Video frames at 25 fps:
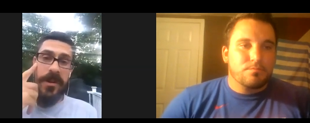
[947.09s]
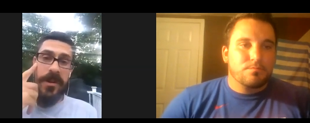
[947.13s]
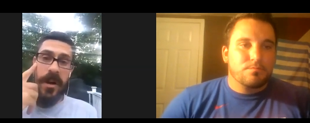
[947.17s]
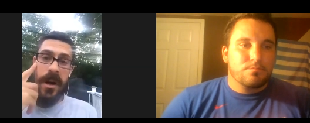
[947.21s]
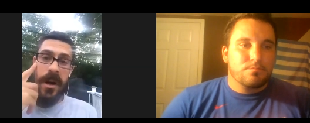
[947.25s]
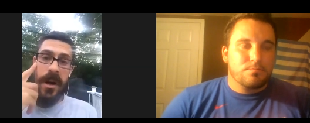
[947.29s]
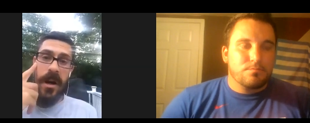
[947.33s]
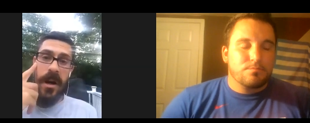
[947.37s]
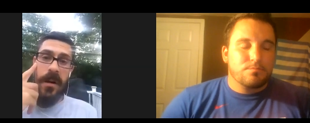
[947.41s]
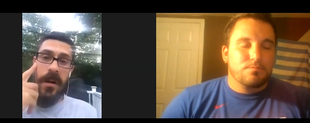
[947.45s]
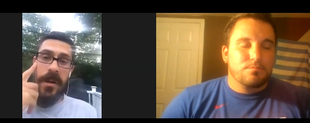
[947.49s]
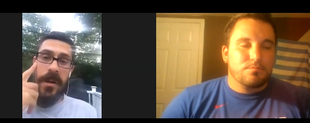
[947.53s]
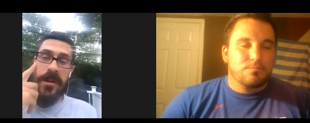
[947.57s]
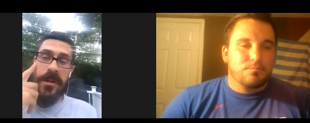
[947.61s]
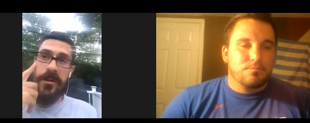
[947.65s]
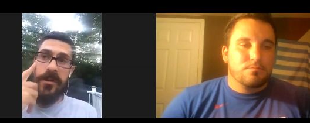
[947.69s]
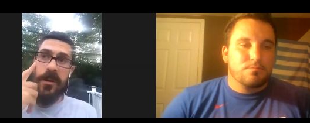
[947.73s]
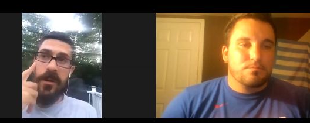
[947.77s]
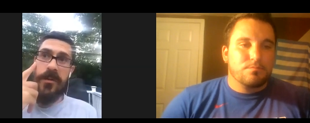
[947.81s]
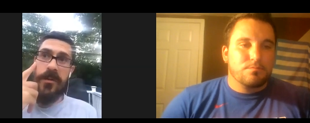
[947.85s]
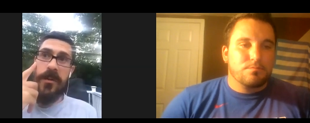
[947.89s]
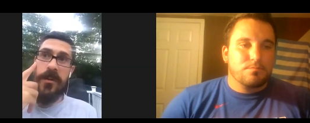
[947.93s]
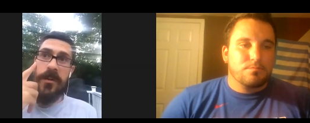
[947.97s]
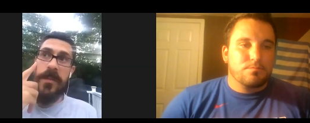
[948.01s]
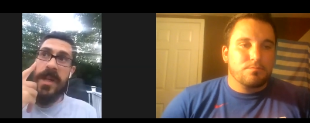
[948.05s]
Speaker 1: Um, and so
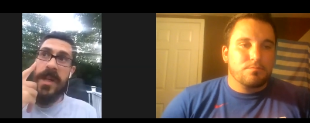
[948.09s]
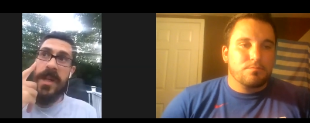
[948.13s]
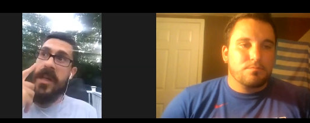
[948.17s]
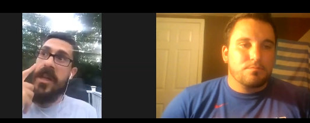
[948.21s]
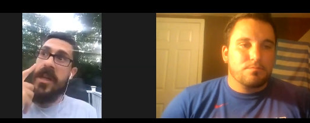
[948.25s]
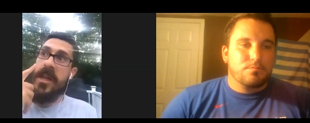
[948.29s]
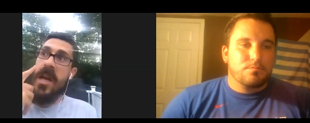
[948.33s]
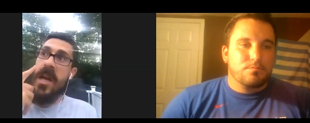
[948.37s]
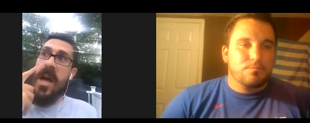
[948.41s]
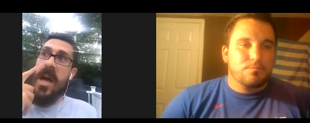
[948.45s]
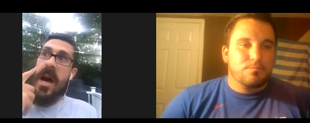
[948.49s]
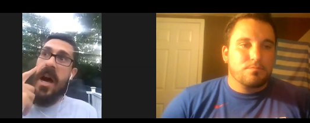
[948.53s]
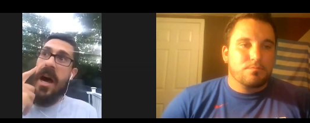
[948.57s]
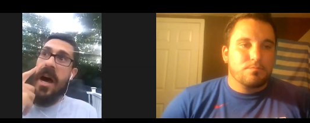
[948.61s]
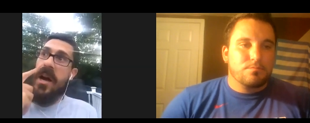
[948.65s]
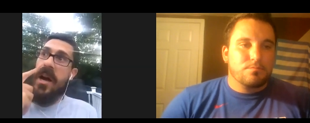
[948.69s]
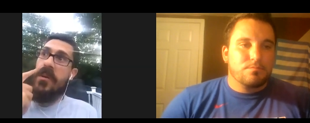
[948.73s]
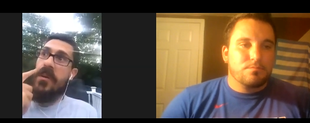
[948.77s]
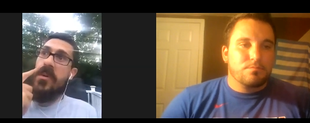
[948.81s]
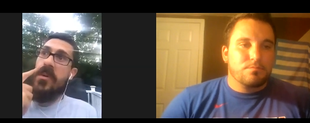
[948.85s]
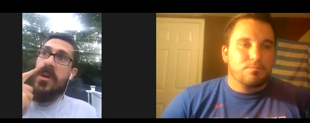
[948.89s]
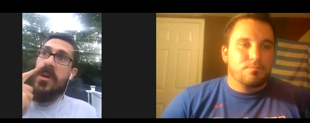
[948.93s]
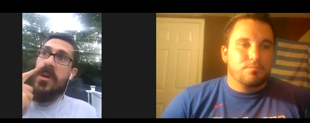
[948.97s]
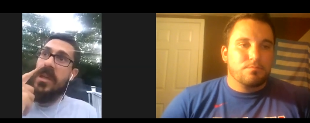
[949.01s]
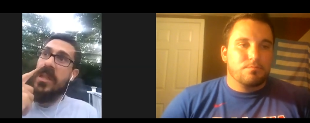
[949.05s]
for me, I
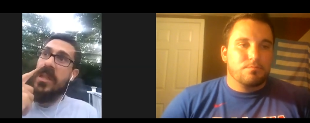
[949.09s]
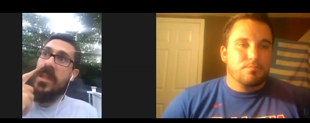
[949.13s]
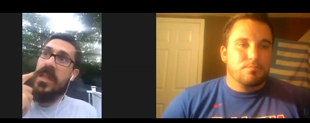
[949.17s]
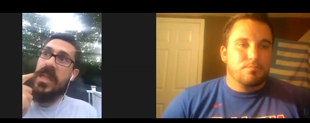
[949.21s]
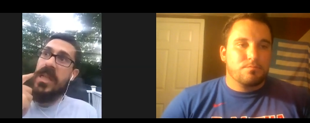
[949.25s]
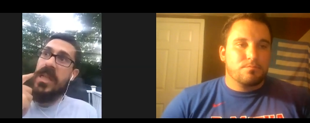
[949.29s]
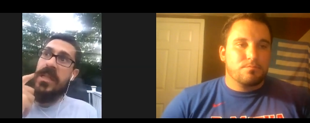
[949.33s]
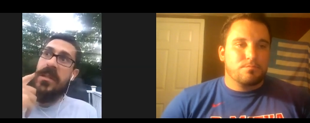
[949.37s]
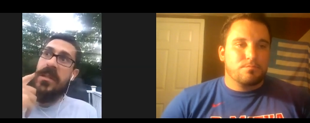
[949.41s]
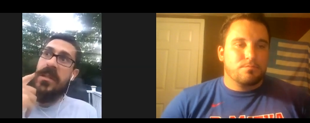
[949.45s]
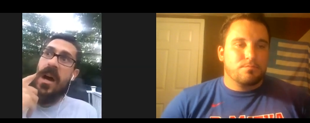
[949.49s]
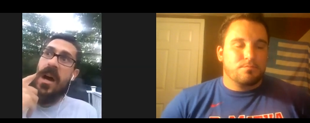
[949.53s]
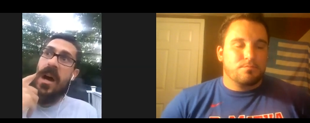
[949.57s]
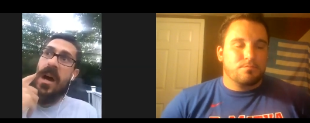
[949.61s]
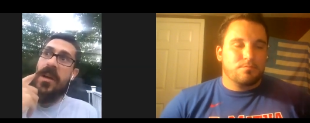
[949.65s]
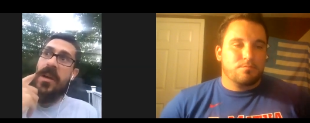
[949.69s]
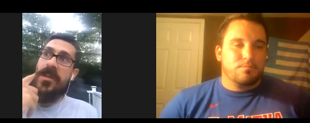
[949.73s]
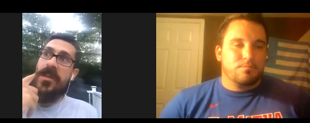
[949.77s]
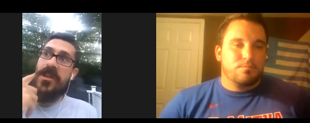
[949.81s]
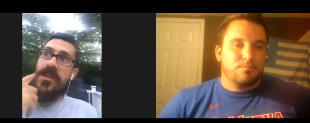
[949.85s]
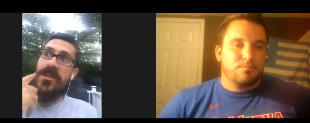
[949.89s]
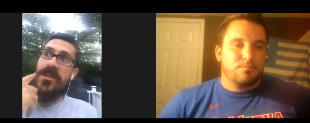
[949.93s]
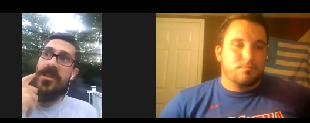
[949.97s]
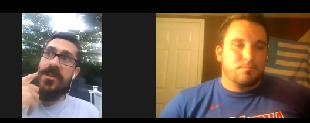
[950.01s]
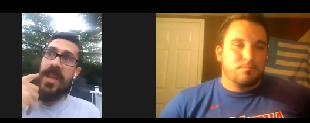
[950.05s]
really leaned on
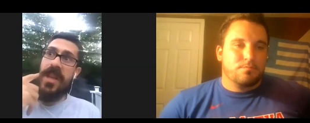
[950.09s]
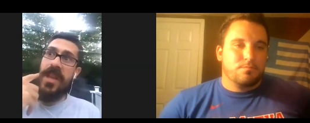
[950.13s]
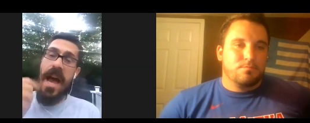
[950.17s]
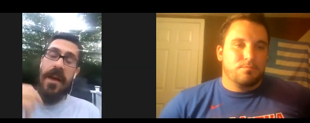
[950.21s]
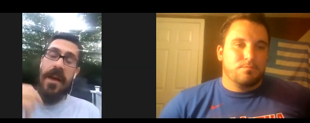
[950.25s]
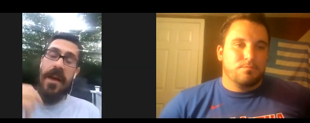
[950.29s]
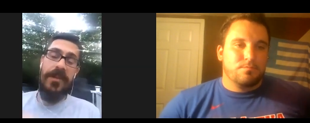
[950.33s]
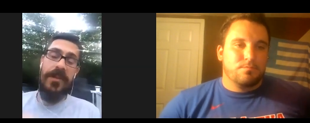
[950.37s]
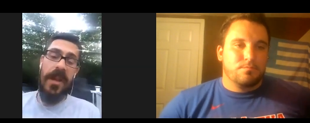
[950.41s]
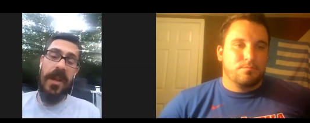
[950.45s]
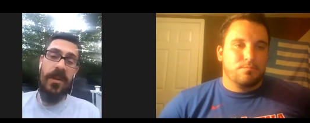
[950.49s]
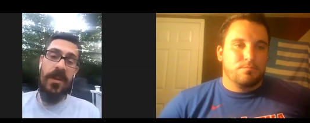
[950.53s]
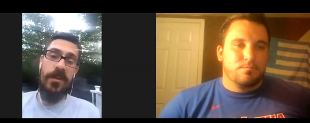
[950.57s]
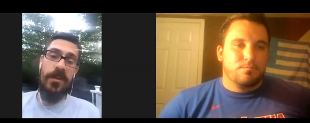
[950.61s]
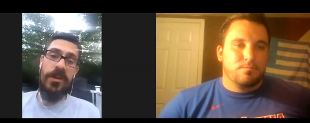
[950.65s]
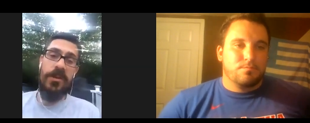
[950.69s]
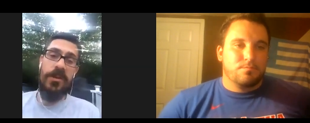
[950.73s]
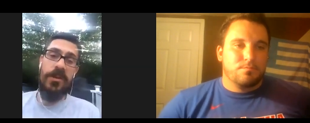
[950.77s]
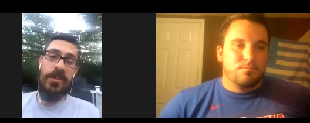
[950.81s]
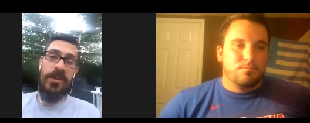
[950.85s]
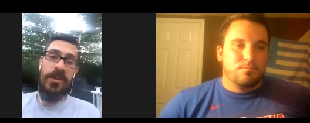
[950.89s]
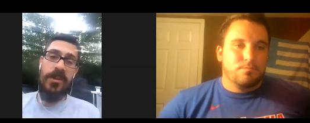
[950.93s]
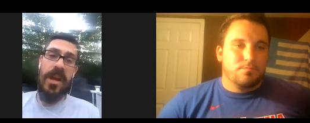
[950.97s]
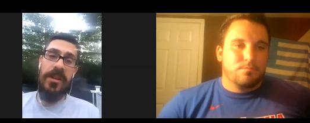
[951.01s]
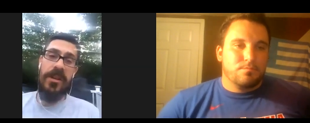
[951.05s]
the staff that was
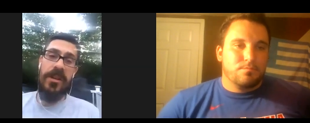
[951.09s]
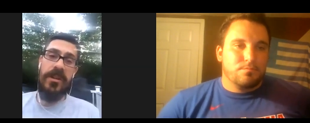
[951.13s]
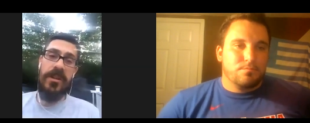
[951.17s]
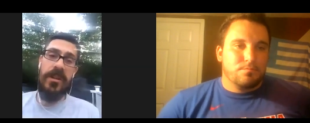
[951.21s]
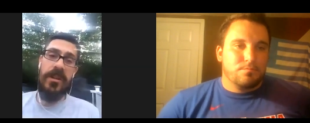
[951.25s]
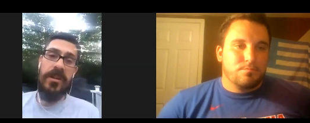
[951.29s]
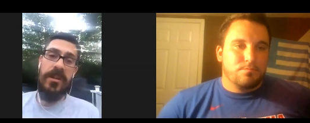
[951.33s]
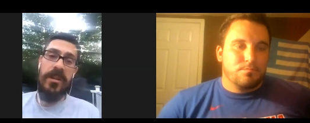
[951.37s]
present